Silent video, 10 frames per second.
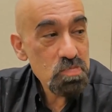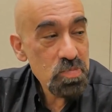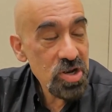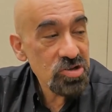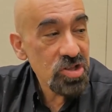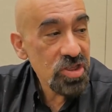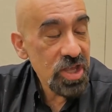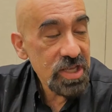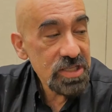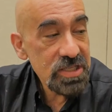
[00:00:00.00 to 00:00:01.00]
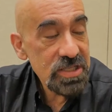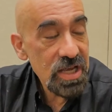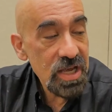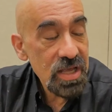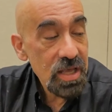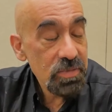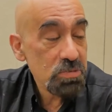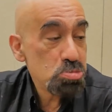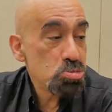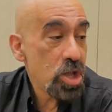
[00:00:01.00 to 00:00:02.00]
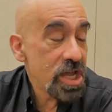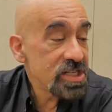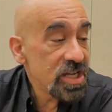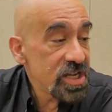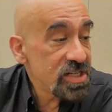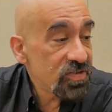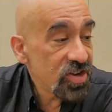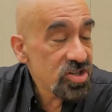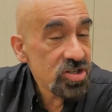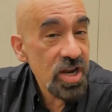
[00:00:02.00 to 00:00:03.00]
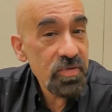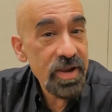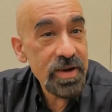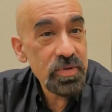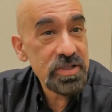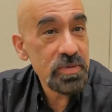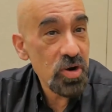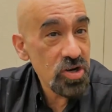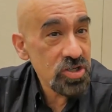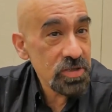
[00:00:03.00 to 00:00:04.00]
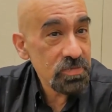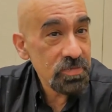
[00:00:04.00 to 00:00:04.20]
Bunch of things. Last science fiction I read was The Martian.